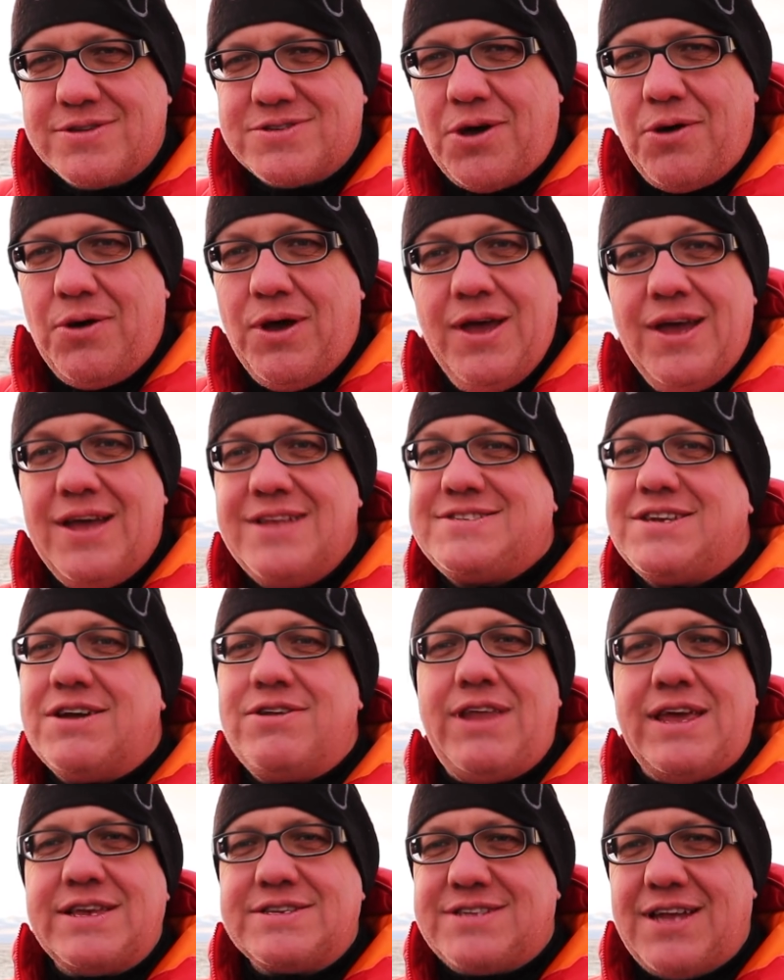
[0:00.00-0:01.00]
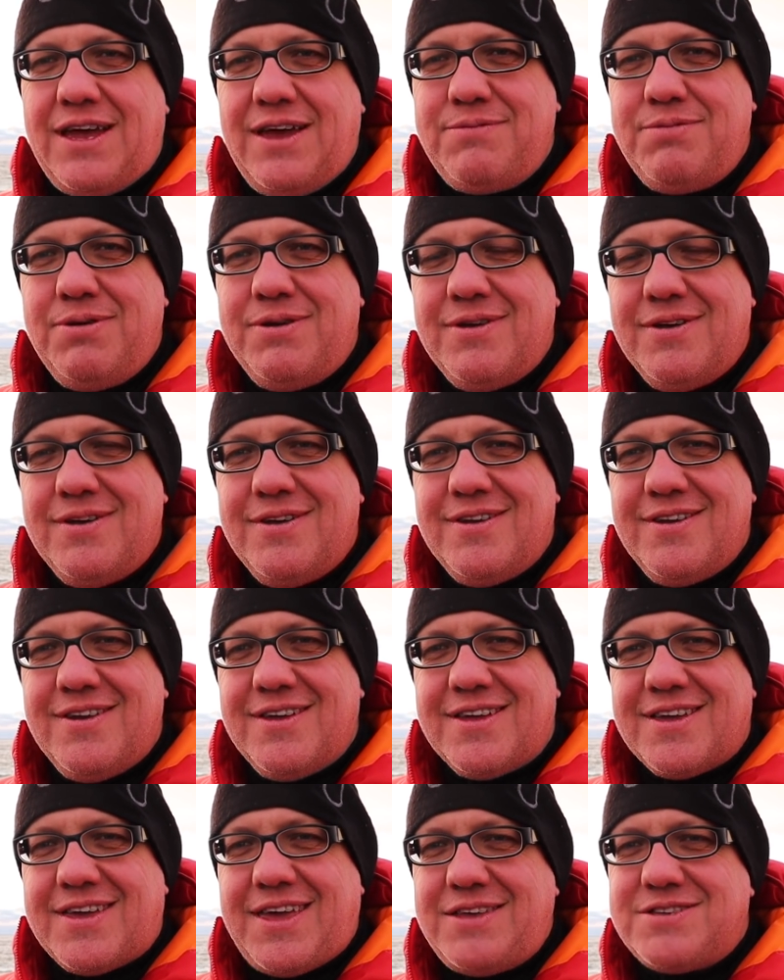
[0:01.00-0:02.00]
So until next time,
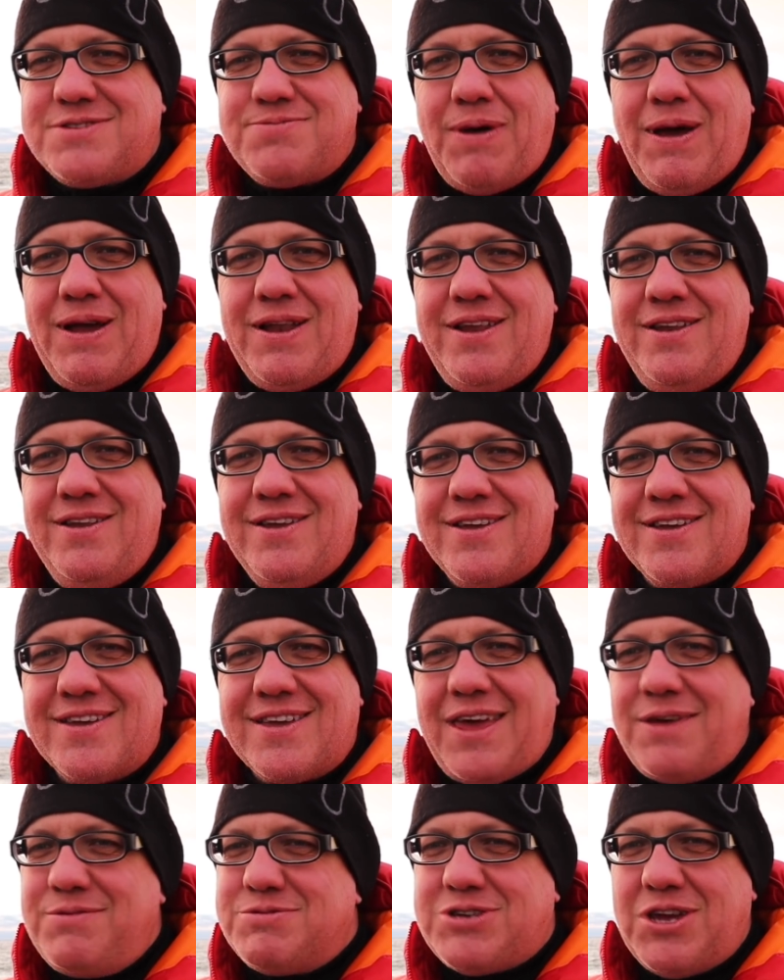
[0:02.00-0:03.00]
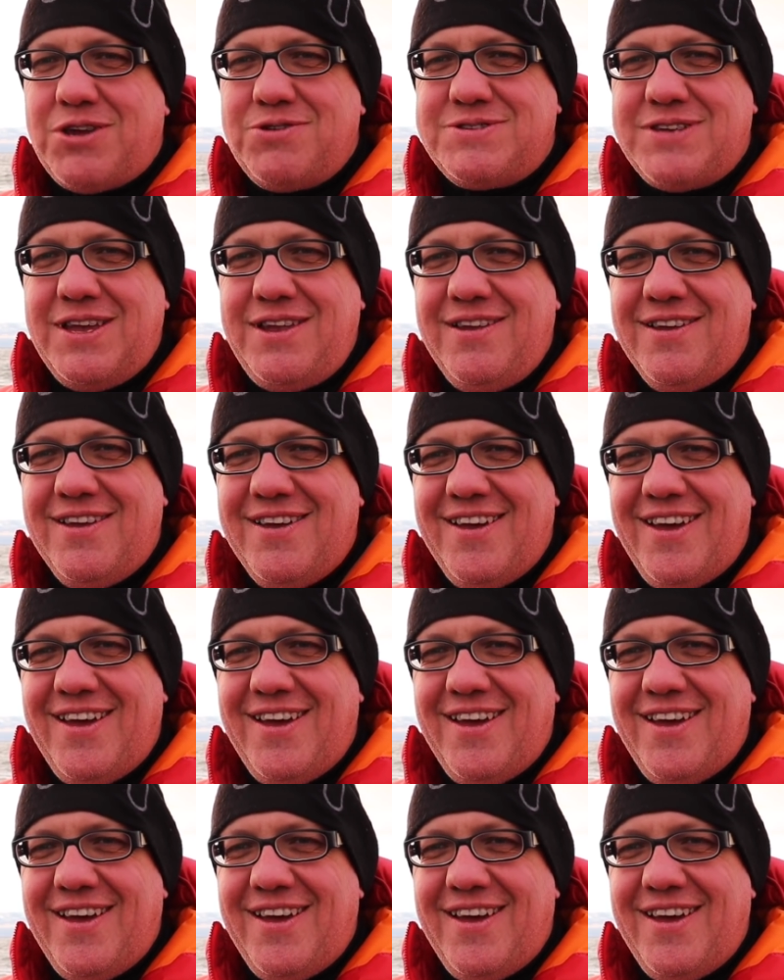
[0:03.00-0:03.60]
keep smiling, keep shooting,